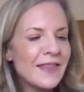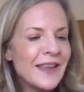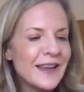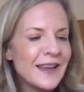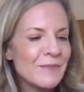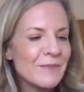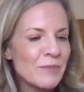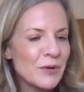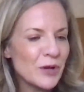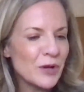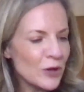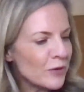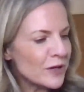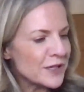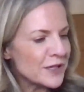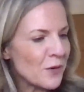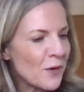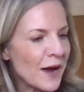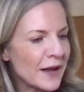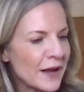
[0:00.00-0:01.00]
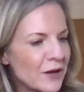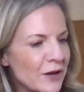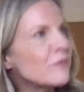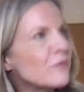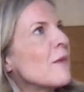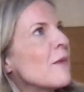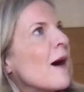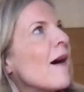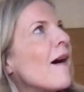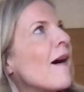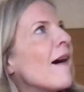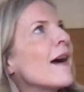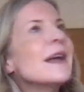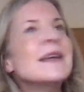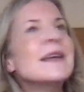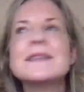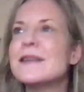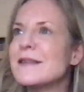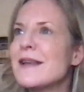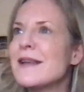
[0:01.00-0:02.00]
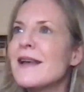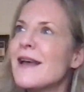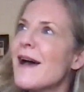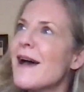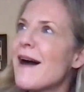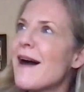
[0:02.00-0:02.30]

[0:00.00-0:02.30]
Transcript: I think blueberries are quite good for my eyes. And